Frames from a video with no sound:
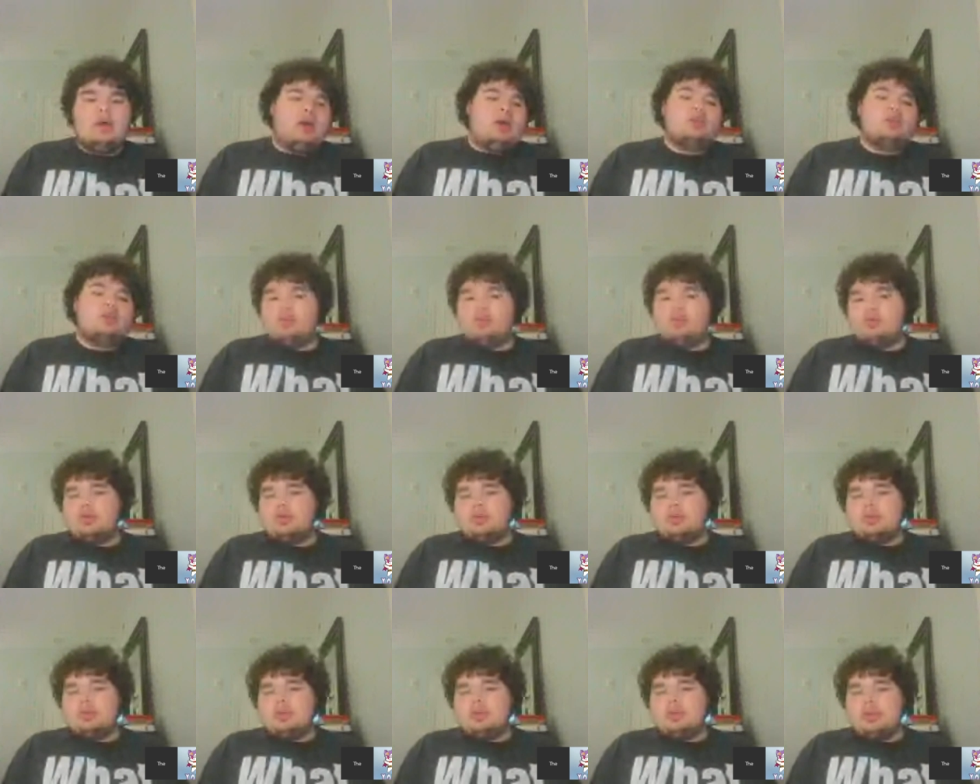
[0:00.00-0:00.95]

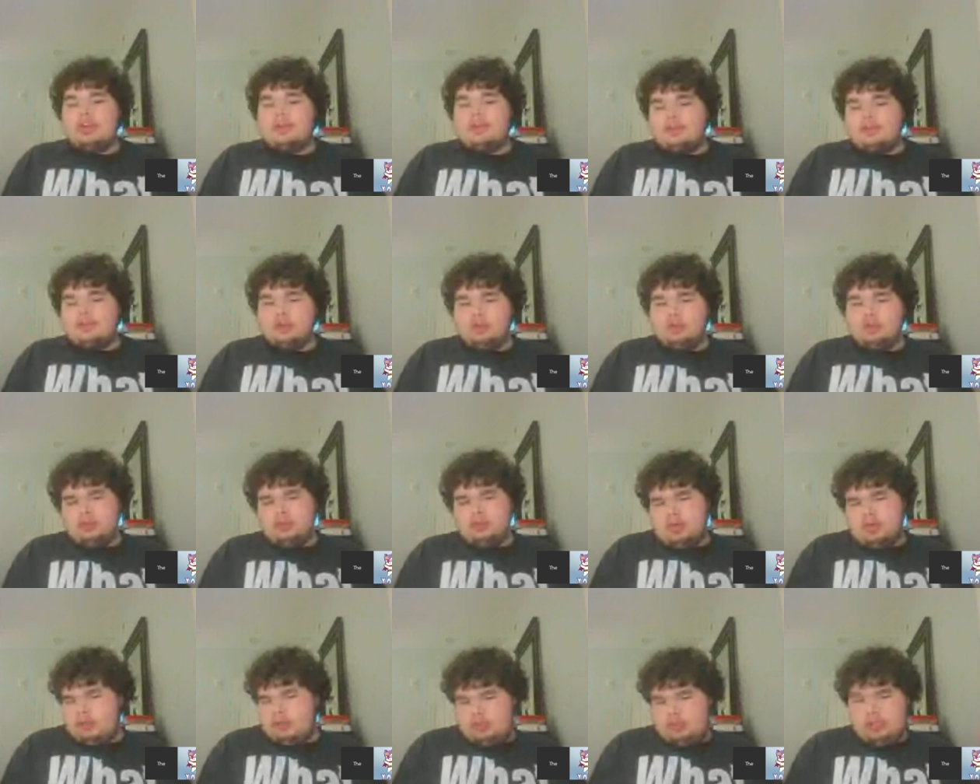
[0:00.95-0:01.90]
If
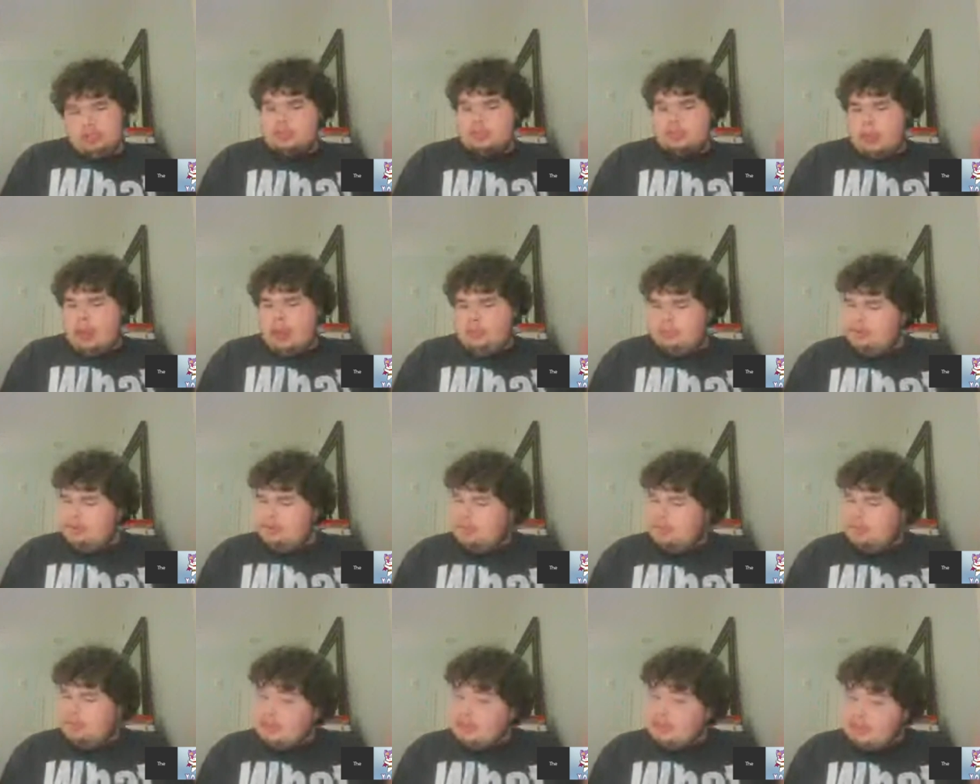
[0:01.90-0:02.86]
you just so happen to
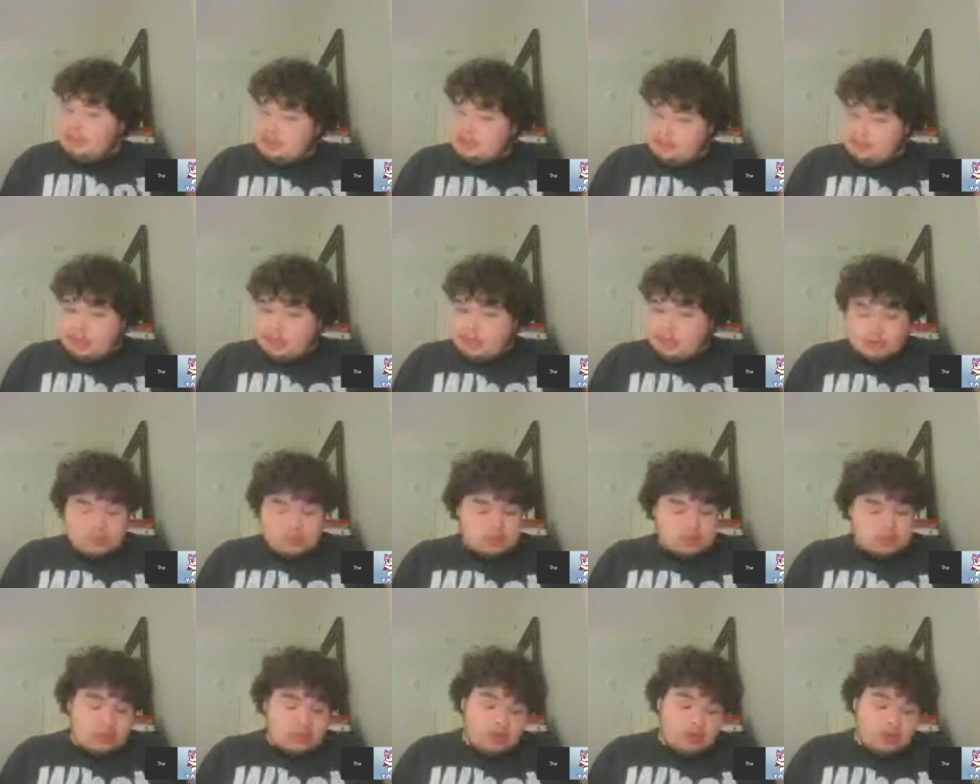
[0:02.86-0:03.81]
see this video,
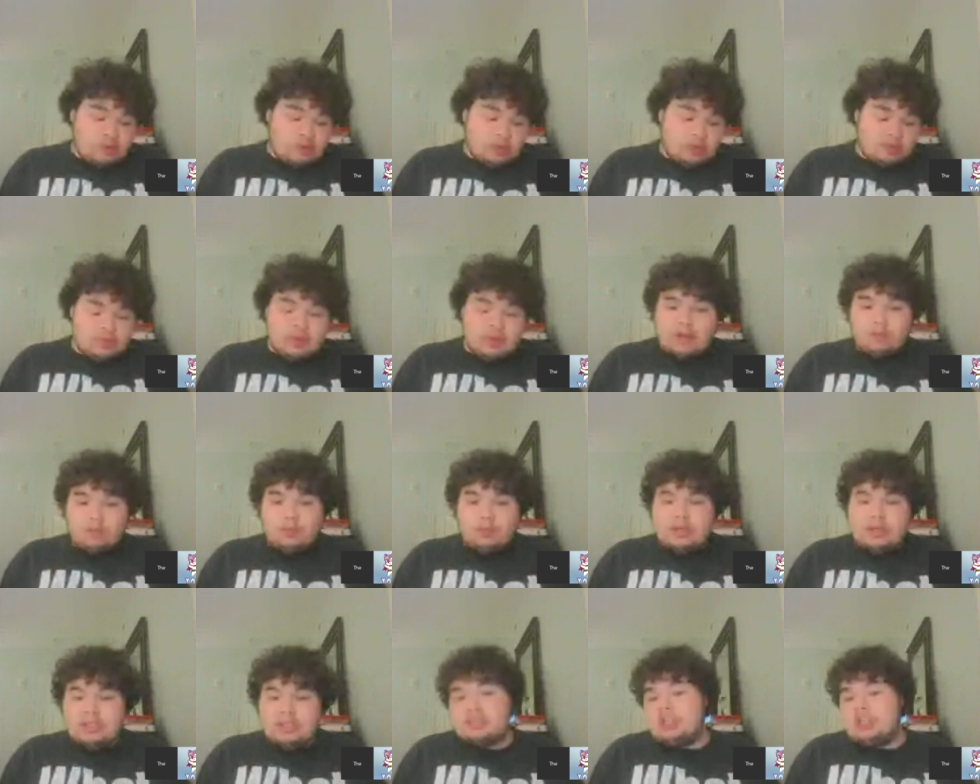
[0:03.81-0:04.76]
just know that
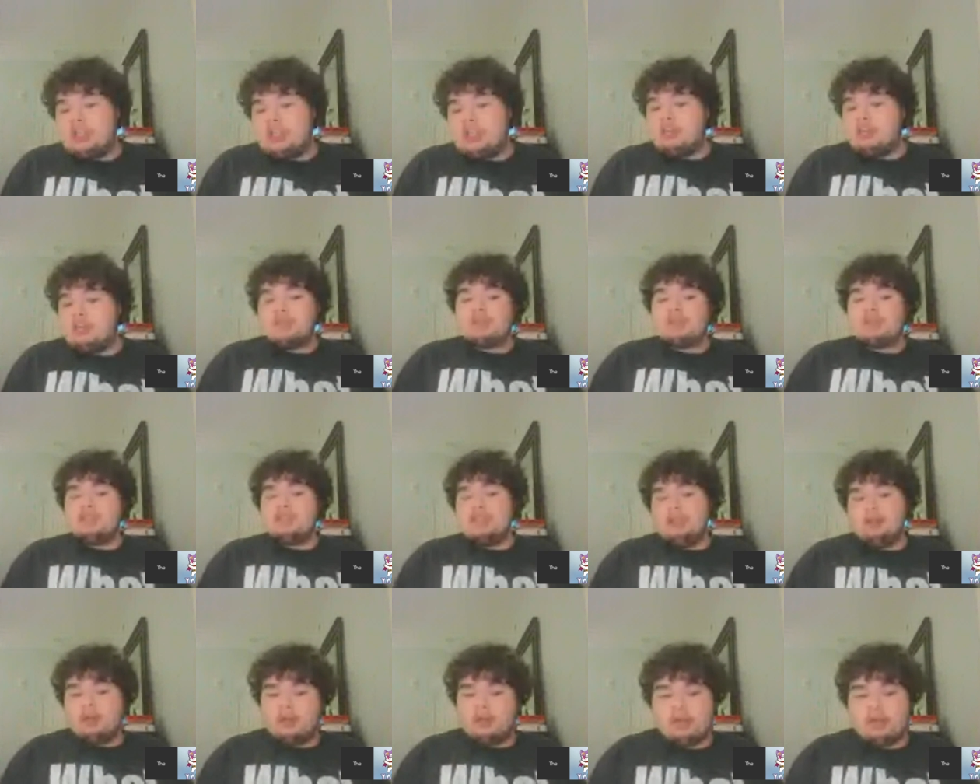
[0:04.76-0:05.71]
we did
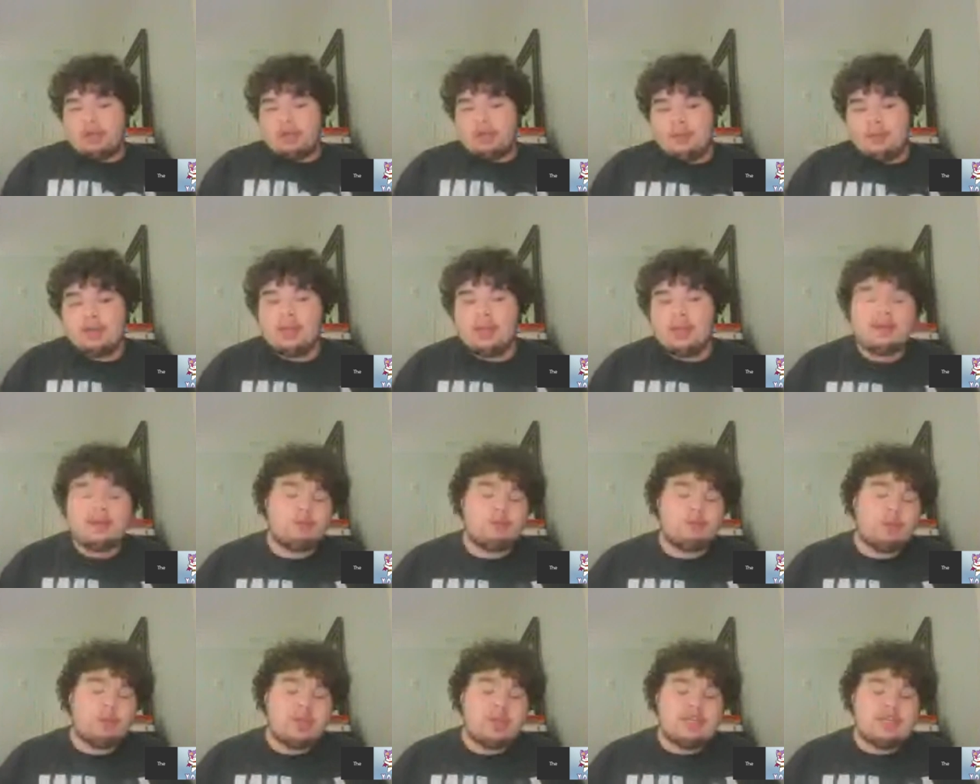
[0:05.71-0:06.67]
see your comment,
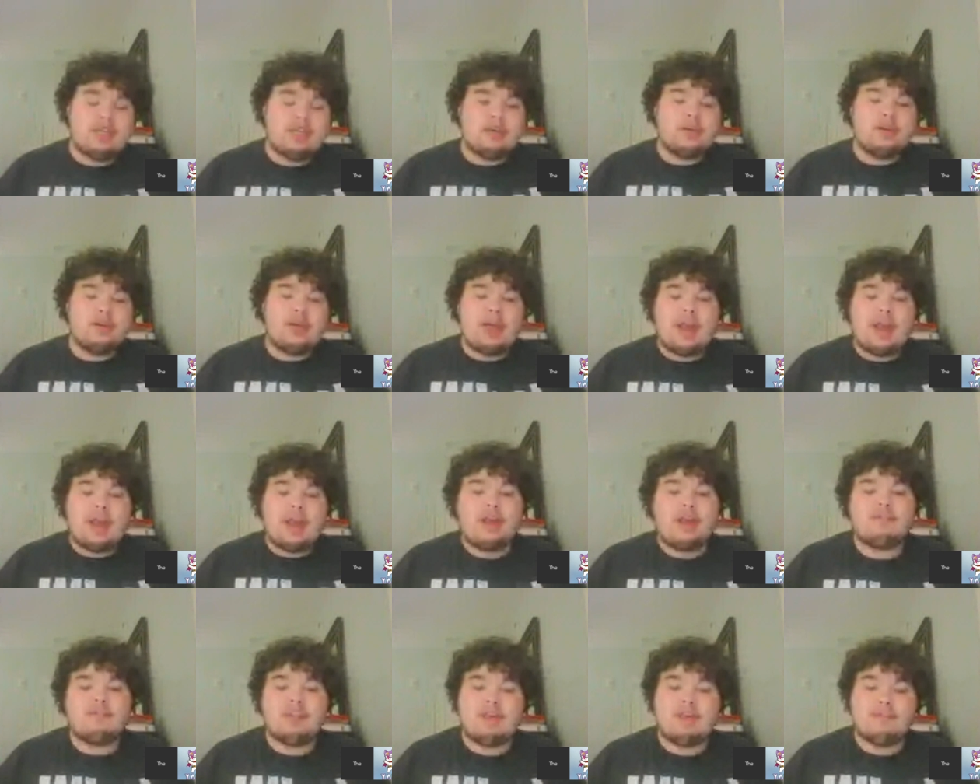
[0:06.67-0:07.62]
and we
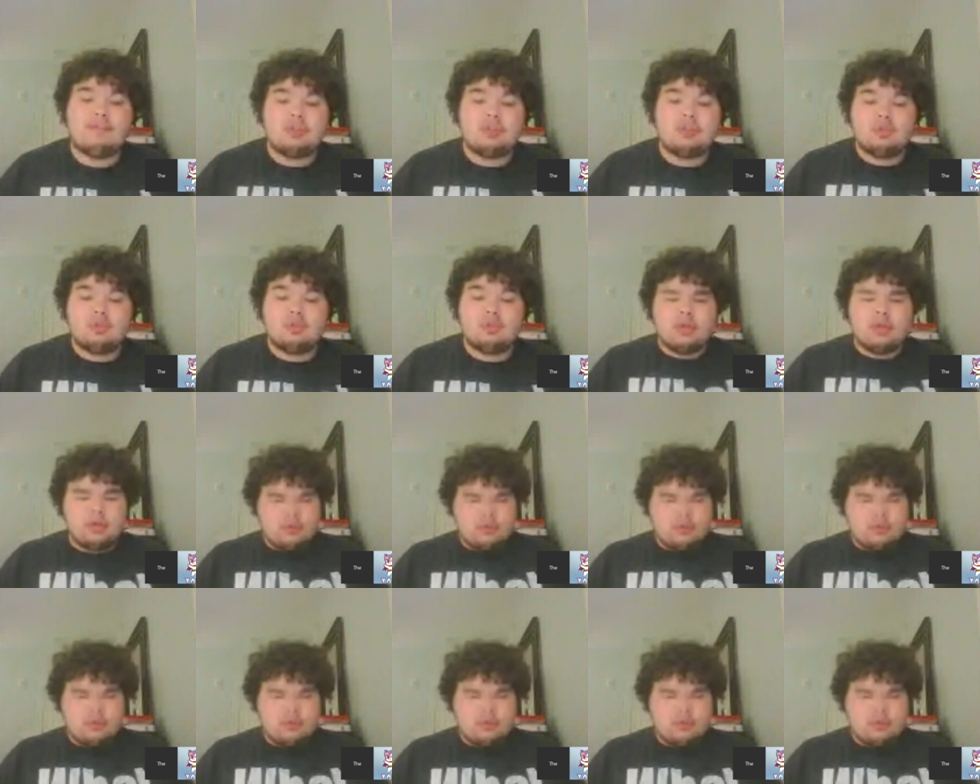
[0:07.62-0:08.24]
have given you